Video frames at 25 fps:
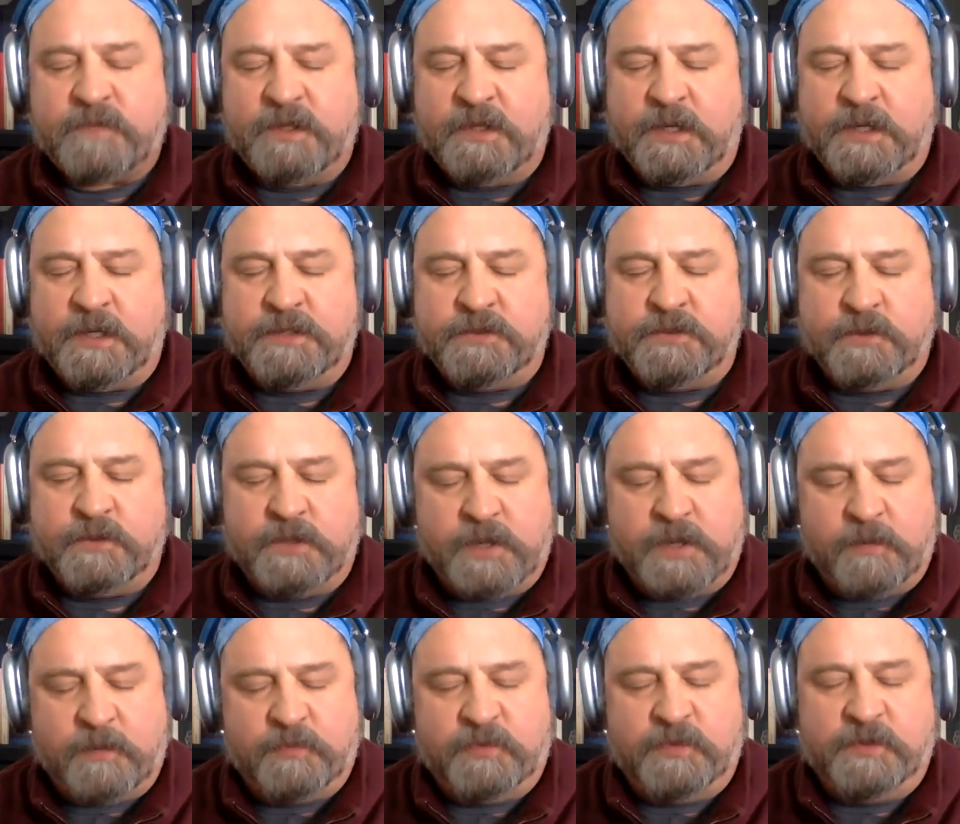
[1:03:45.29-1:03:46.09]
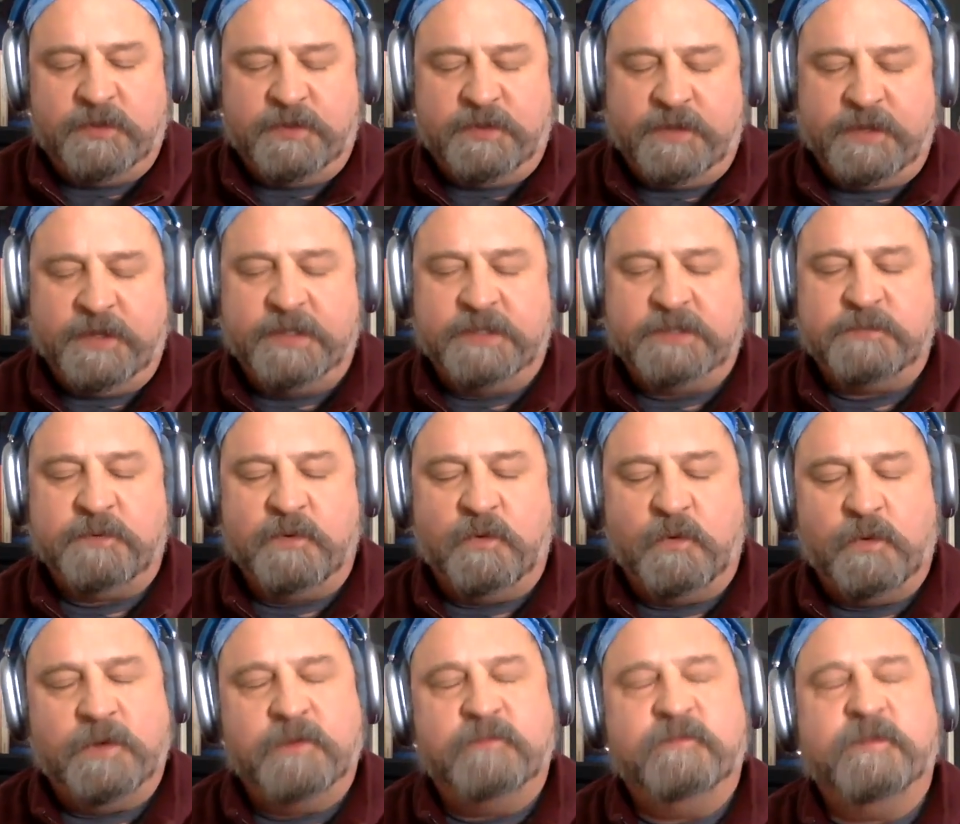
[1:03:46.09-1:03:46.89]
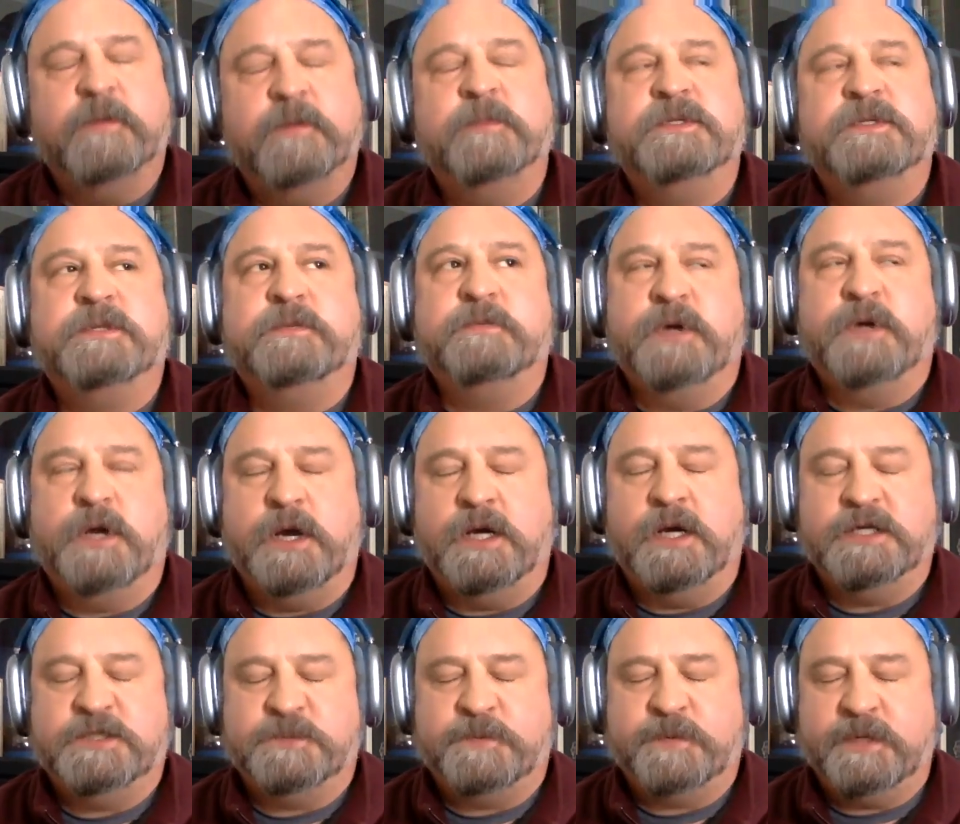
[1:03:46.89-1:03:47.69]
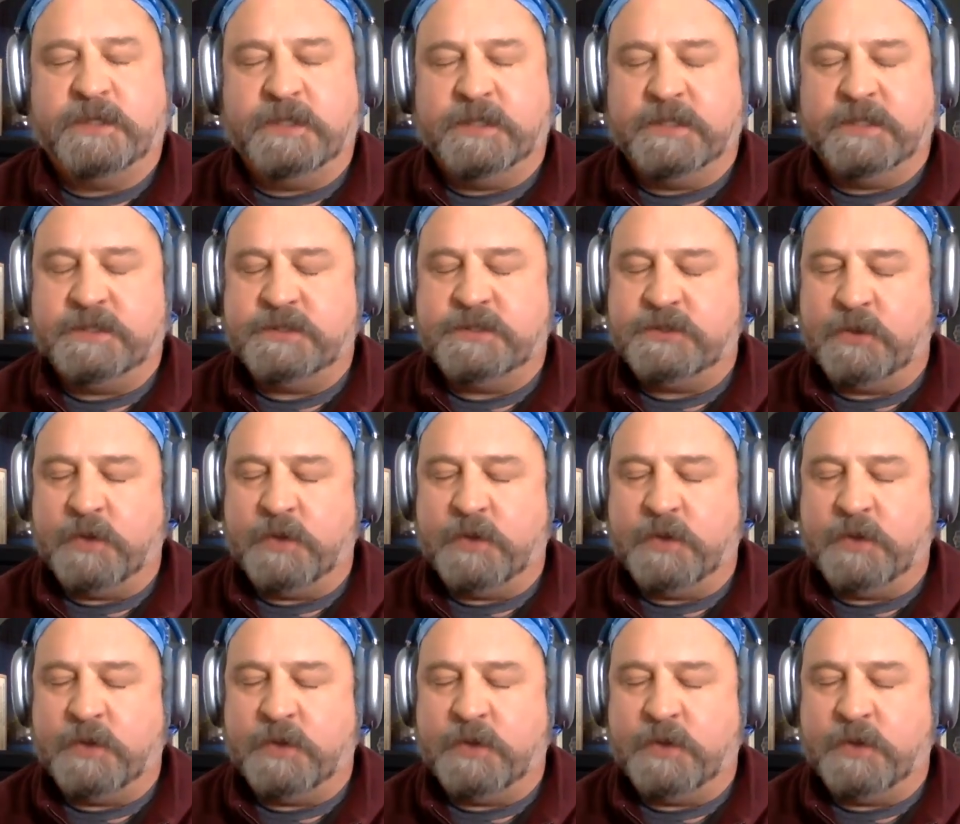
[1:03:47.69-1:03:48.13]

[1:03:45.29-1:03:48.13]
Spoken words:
I do a couple of things, but one of them is I'm a hospitalist.